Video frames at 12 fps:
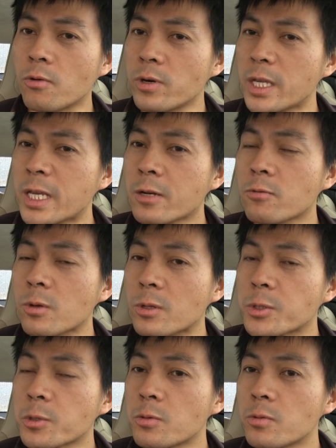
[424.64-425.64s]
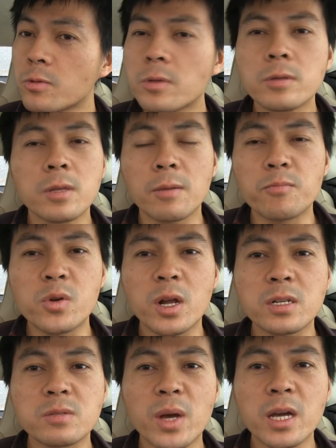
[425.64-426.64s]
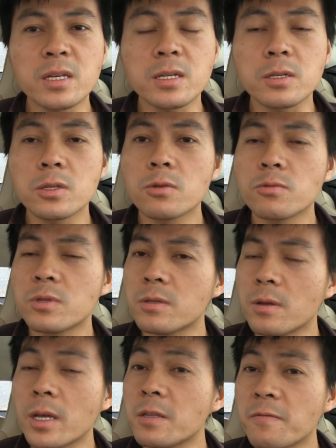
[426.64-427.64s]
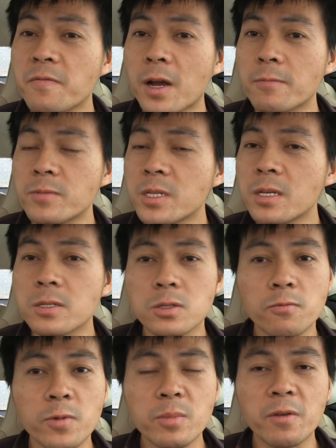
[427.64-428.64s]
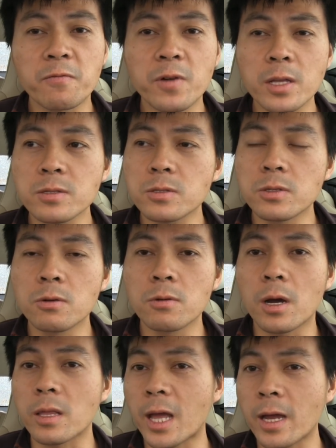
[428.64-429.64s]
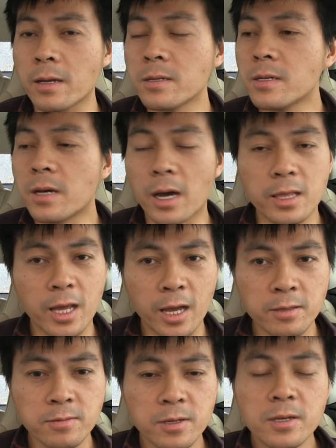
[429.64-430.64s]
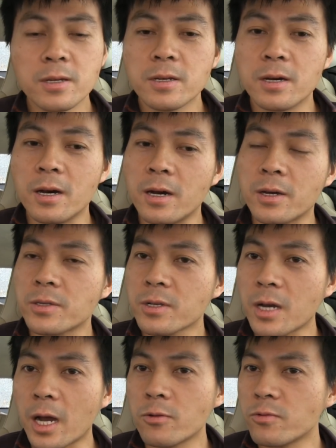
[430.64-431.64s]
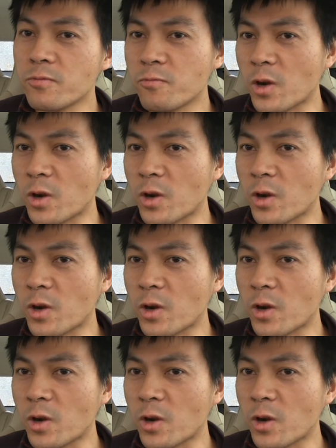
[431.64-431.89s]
or equal to a brand spanking new 85D. So one of my friends, you know, Alan, the guy who